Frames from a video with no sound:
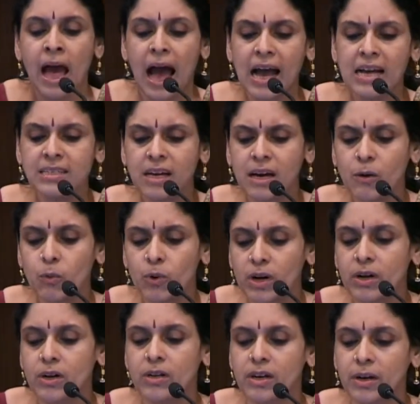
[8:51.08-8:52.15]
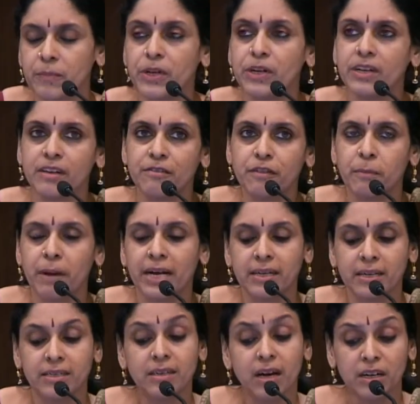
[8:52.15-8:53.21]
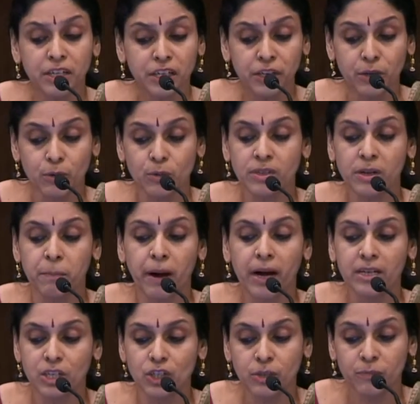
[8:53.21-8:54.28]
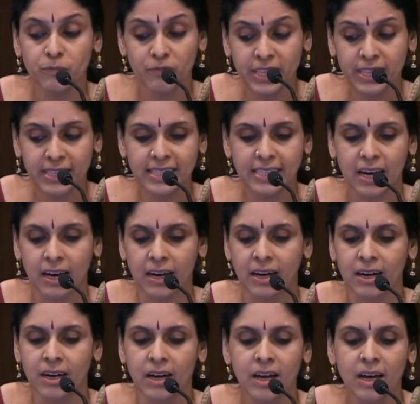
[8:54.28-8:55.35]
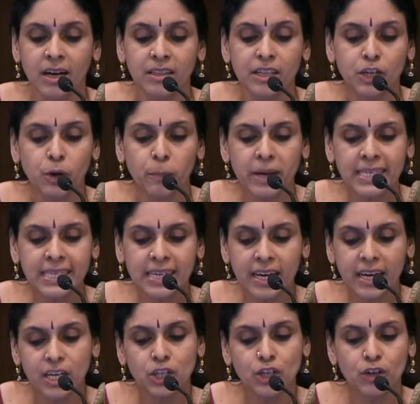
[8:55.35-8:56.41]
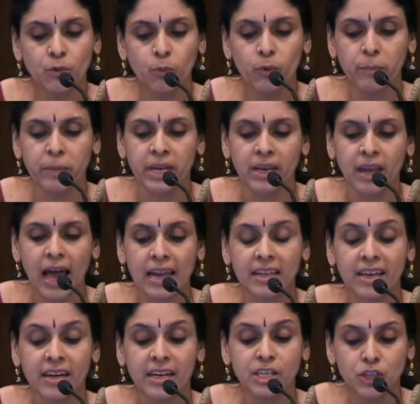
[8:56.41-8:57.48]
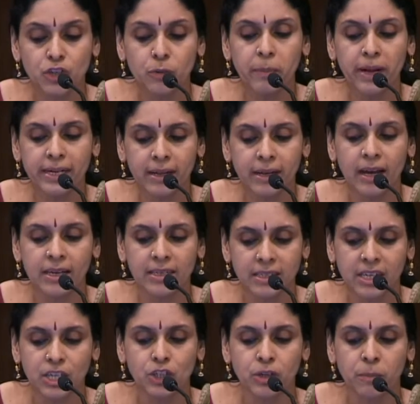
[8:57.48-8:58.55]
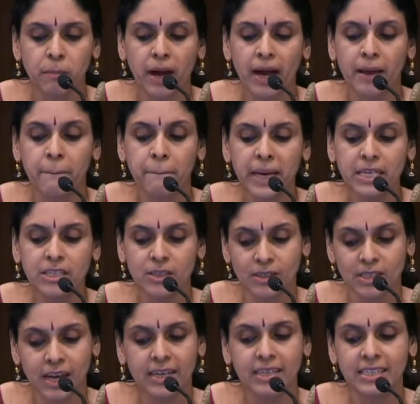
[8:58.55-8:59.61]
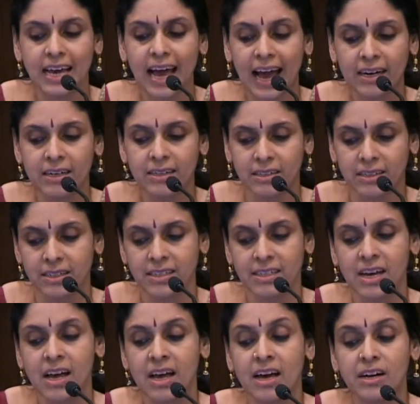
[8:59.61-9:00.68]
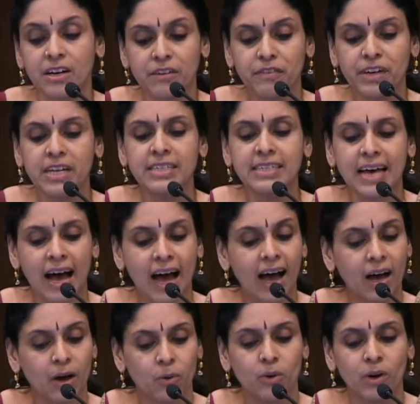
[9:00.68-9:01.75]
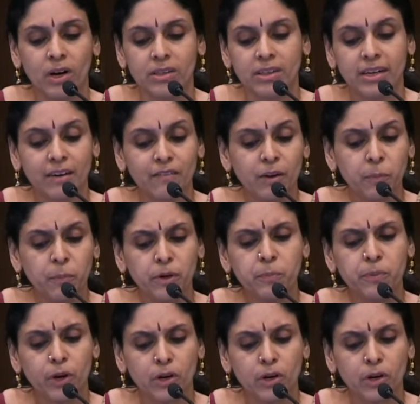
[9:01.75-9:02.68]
As our work on community informatics continues in partnership with the Sangha, the domestication of women and their instrumentalization by big society actors reveals how the development